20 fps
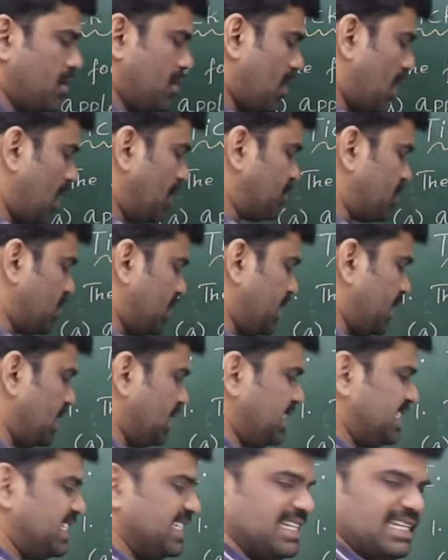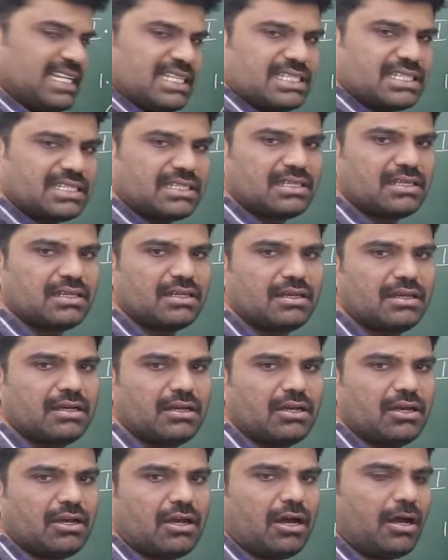Option A cheese,
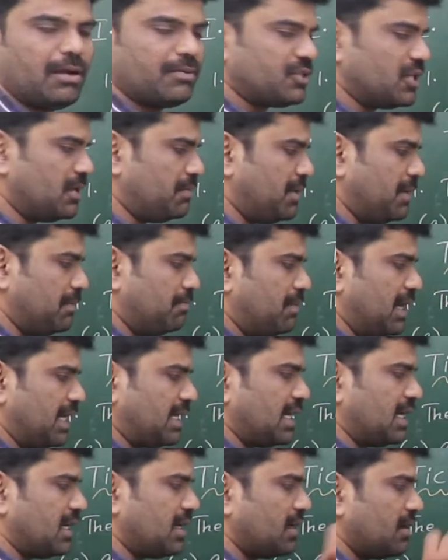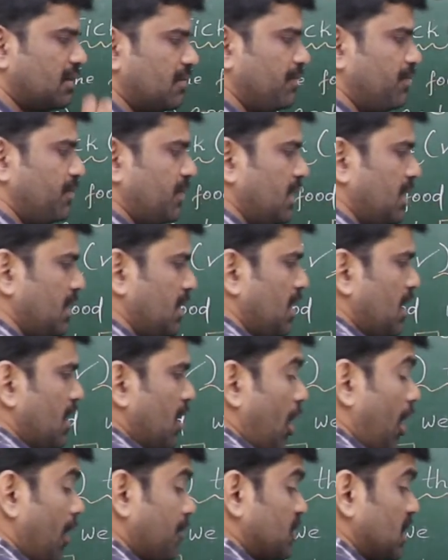option B butter,
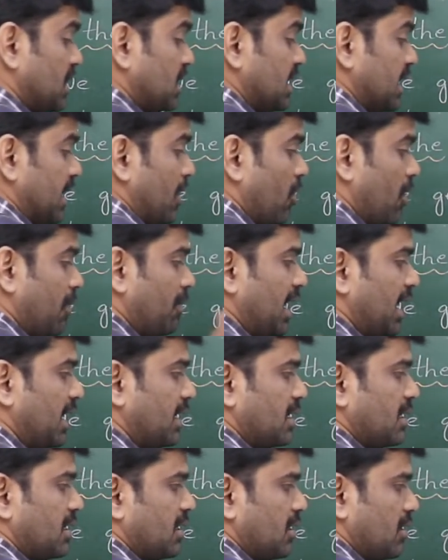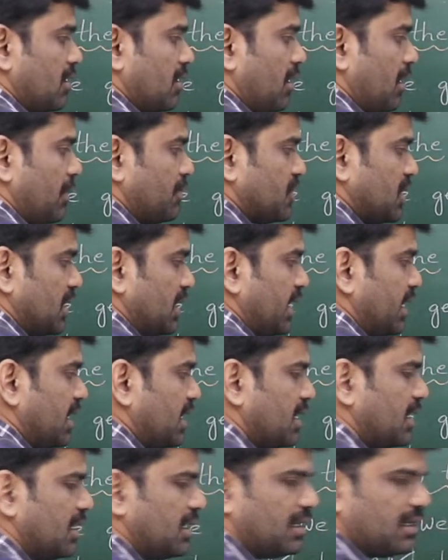option C omelette, option D
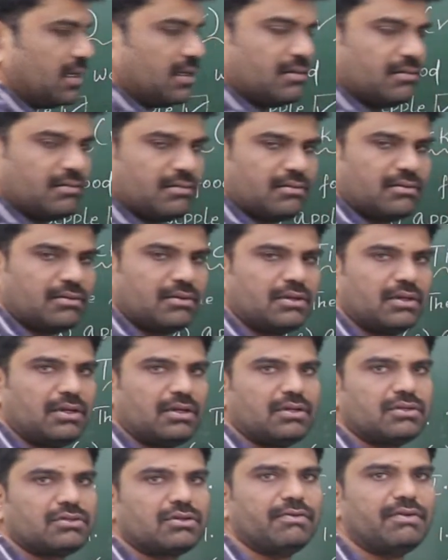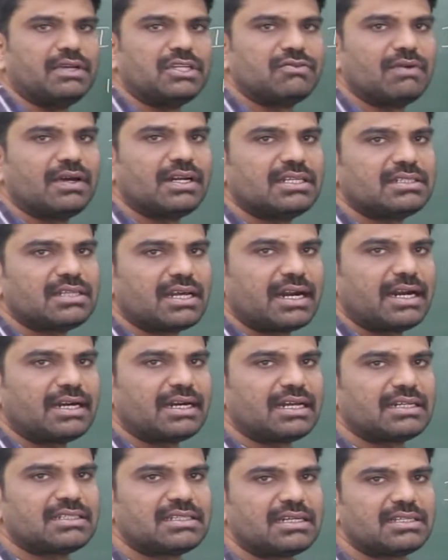curd. So which one is the
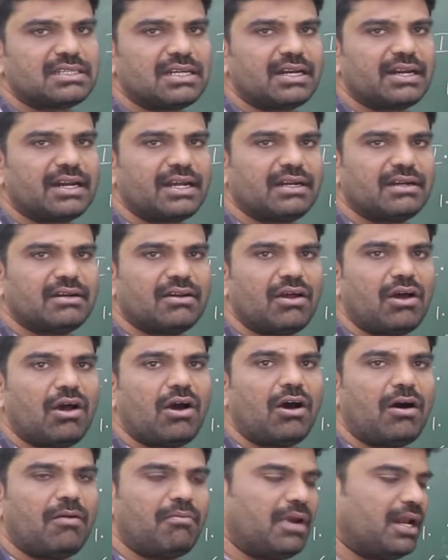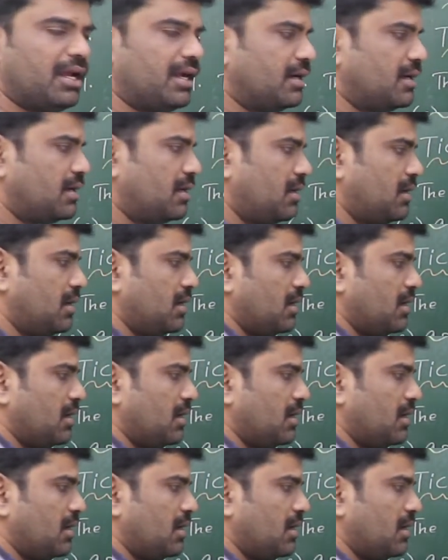right answer children? Omelette.